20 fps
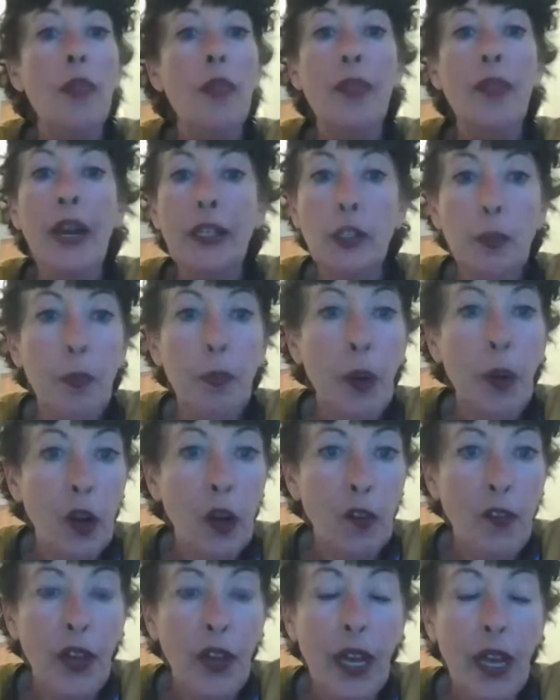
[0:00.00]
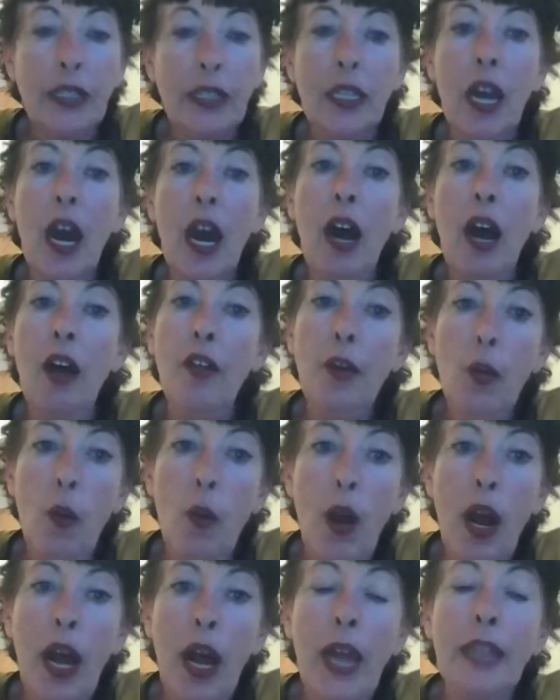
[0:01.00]
That's perfect.
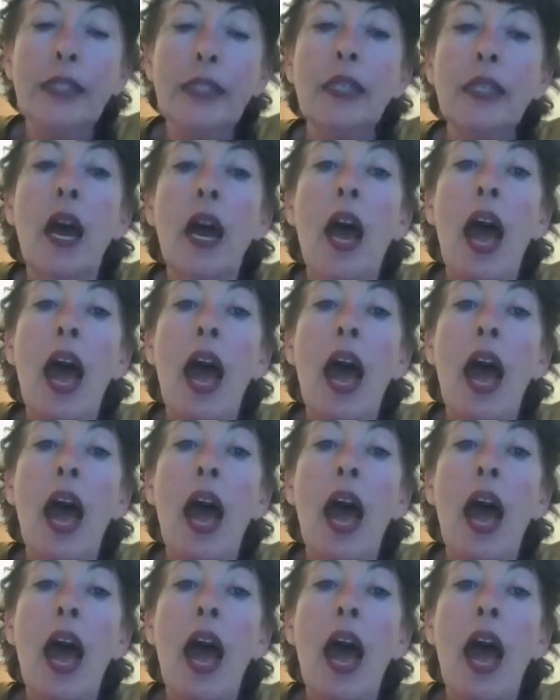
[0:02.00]
Otherwise,